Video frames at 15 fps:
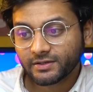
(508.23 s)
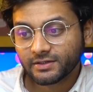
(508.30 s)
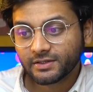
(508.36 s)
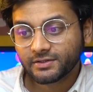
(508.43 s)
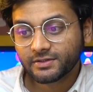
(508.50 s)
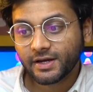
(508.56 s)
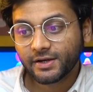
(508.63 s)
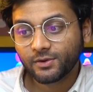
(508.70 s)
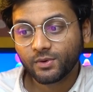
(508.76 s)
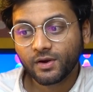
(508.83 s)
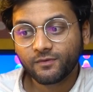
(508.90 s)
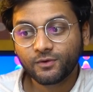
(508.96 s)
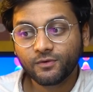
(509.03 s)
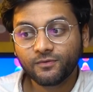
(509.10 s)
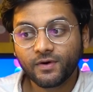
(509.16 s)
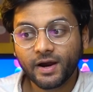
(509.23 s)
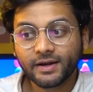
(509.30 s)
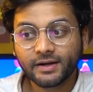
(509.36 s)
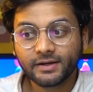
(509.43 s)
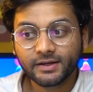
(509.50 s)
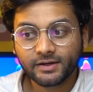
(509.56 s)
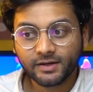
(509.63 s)
is that you have to find a
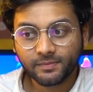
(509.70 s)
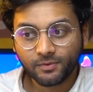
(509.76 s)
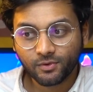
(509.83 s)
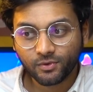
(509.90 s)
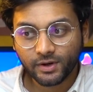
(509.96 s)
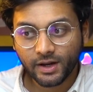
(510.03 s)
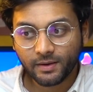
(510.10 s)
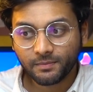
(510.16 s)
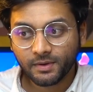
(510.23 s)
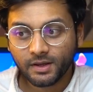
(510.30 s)
degree program,